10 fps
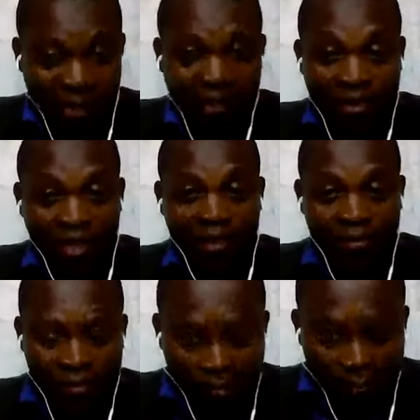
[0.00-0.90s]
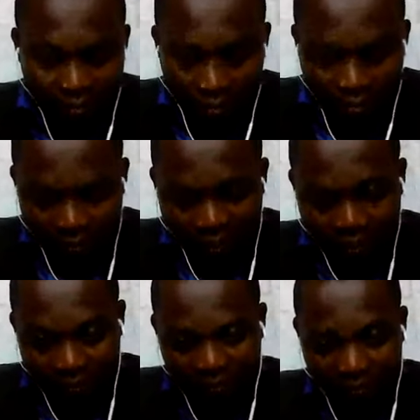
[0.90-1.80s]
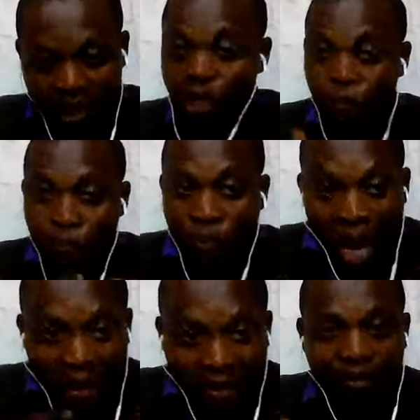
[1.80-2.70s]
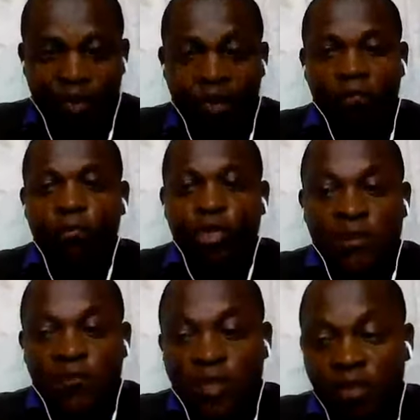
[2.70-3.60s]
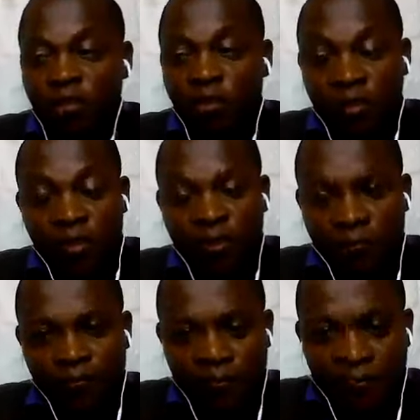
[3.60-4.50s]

that day. It's part of motivating yourself.